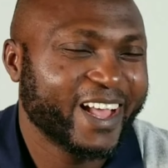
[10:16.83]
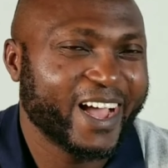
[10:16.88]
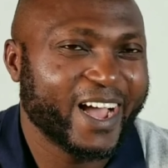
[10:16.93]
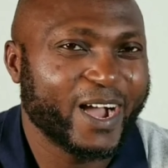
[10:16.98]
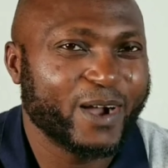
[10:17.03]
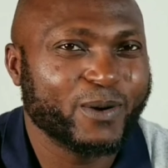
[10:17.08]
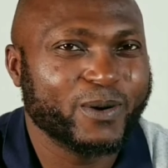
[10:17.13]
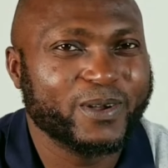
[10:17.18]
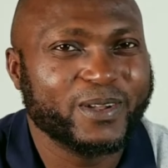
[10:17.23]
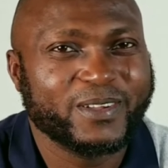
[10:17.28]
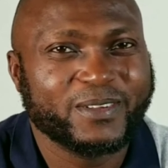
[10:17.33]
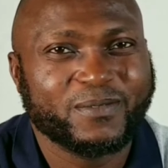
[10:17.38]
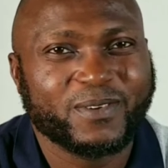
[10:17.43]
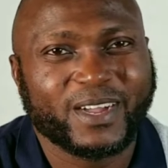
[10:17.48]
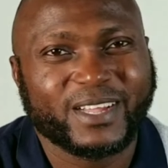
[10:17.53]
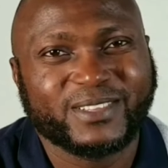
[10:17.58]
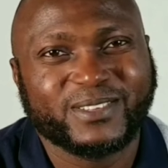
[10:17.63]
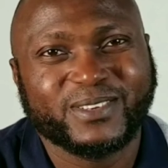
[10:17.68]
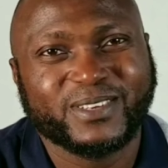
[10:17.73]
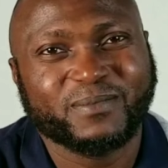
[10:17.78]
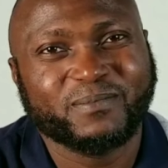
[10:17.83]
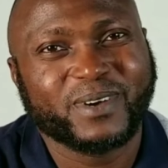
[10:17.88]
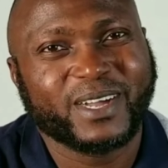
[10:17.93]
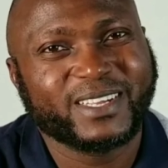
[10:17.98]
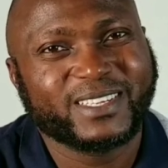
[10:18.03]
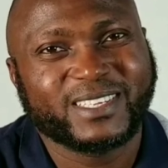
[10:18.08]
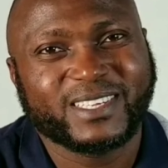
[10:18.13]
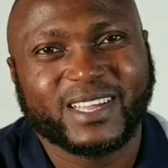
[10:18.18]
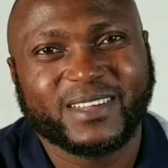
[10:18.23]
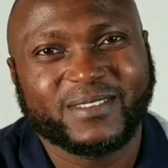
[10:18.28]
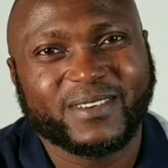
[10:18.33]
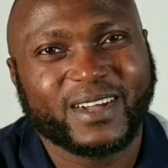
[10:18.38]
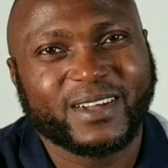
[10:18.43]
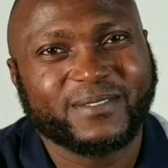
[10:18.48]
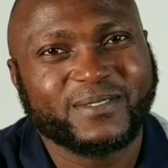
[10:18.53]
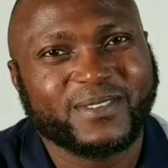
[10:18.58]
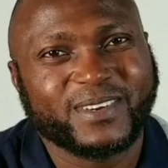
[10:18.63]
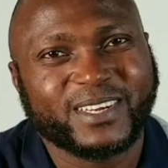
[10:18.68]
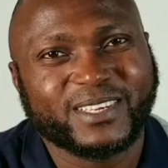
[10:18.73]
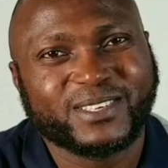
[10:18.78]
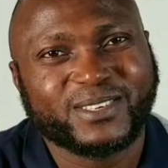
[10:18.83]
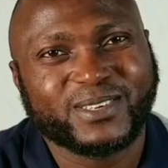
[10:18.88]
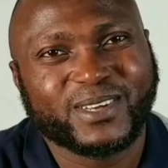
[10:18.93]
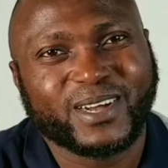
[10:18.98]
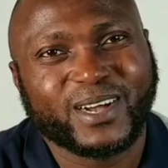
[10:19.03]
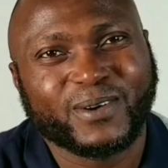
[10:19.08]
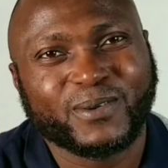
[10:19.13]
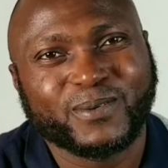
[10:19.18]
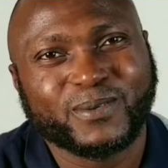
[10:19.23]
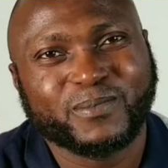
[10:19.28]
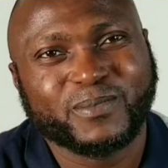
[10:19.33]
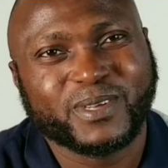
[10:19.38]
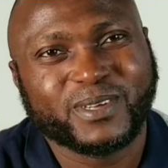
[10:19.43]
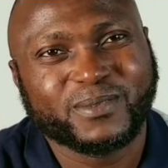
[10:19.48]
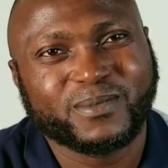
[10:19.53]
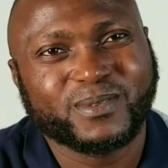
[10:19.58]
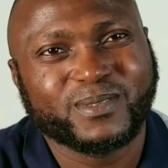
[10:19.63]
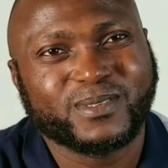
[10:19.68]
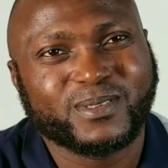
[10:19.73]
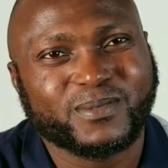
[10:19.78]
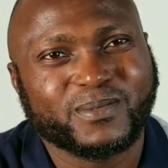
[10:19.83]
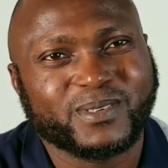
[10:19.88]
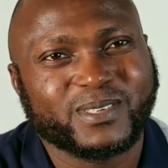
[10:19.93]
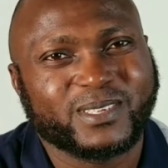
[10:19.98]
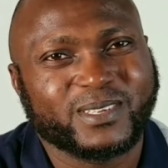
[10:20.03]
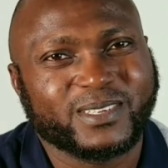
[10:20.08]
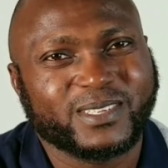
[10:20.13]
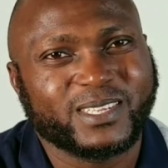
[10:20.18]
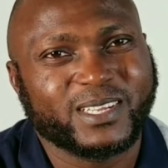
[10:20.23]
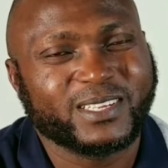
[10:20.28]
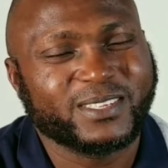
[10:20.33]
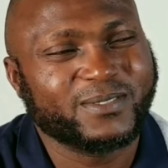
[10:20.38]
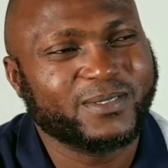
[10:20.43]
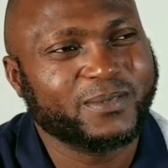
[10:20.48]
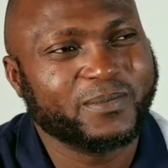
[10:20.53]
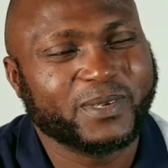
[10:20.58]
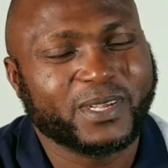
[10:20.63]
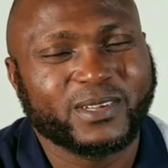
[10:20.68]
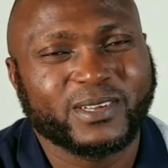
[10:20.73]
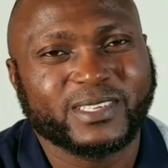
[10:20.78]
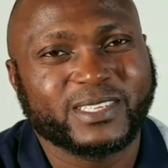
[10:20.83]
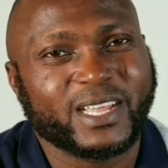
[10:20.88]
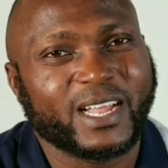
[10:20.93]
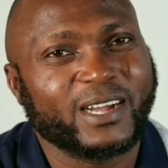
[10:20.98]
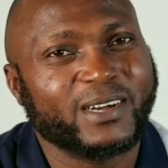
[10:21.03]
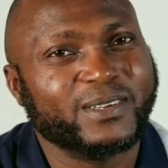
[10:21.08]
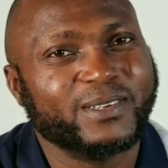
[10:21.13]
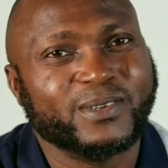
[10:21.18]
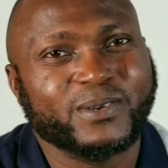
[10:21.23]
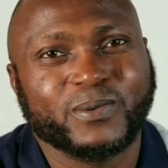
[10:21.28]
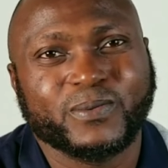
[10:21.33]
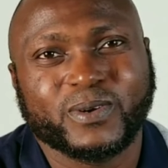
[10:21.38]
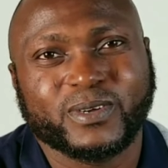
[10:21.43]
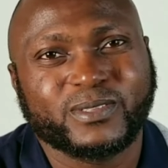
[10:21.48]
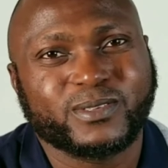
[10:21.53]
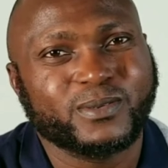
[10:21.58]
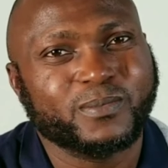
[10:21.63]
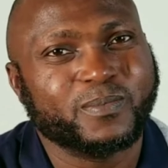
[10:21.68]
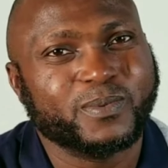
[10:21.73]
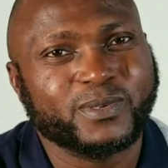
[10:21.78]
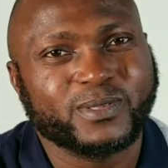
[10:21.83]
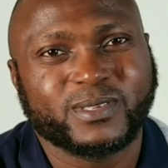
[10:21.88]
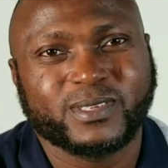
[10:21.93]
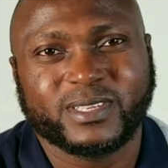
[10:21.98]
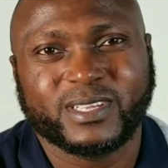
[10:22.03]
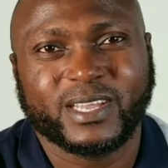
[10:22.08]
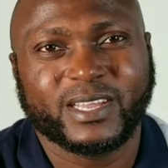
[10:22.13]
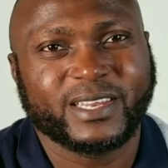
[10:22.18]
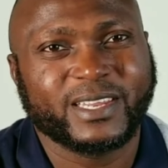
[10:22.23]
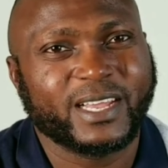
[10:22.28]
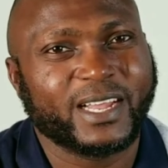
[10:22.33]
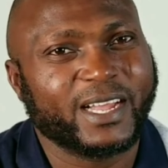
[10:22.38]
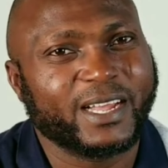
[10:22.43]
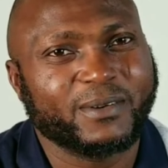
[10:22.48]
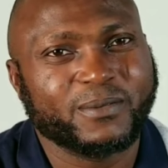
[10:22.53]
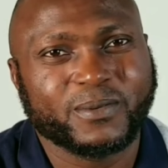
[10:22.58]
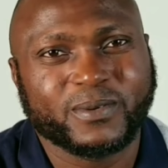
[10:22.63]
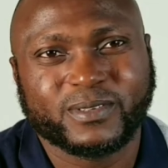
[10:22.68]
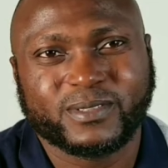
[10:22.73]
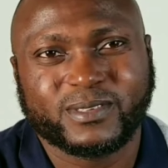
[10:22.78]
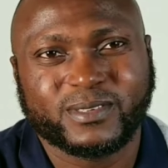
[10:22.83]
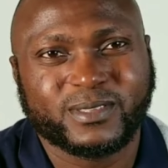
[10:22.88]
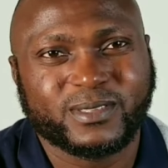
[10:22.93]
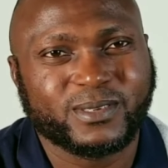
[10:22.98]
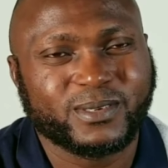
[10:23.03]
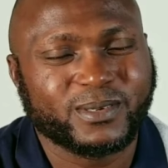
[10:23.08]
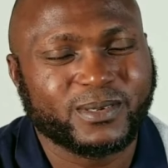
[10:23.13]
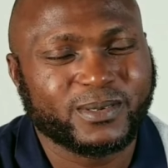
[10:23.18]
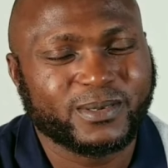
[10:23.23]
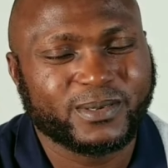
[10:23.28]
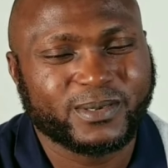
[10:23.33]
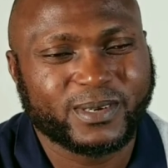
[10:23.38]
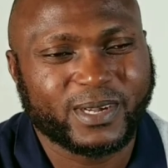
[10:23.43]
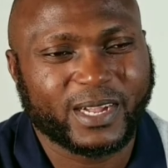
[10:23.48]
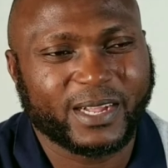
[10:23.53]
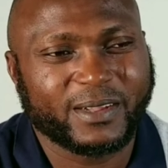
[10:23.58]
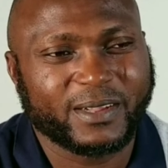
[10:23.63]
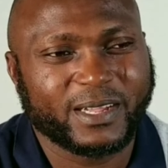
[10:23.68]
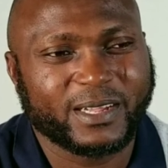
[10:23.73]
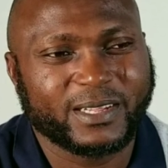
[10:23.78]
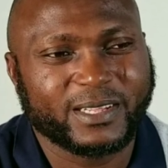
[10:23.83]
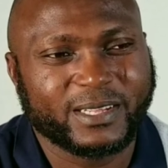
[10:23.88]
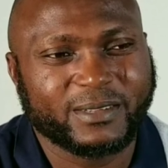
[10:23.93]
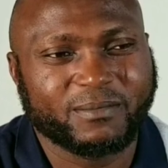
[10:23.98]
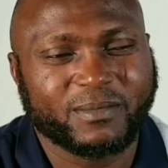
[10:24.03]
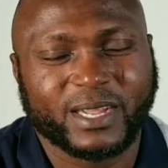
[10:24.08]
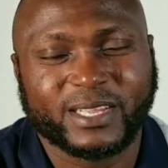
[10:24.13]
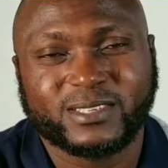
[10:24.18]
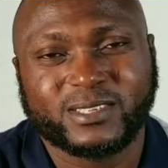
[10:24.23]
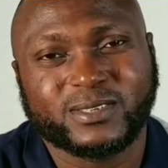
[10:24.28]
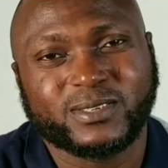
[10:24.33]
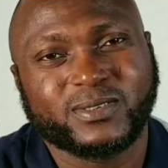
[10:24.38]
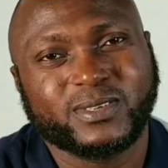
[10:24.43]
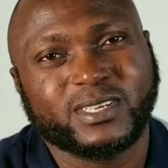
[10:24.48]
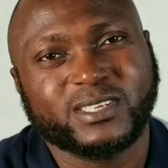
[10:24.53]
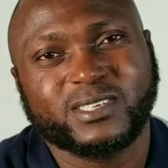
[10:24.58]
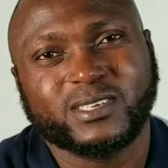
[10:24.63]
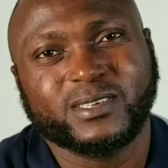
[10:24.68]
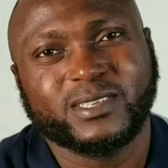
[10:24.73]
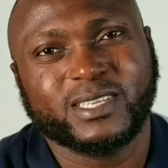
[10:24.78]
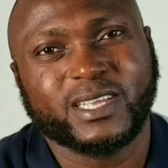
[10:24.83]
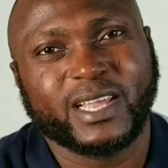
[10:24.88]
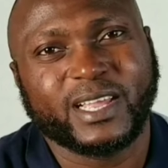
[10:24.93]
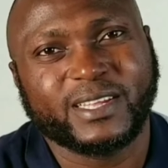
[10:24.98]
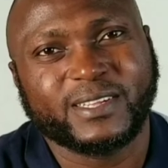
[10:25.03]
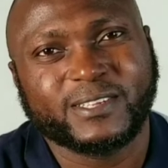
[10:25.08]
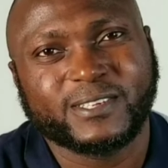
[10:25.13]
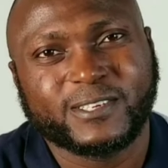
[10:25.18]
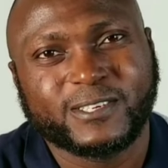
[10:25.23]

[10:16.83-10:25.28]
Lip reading: If I do it myself, I'm very sure I won't be able to be successful because I don't know what to put together and what to do in my situation then.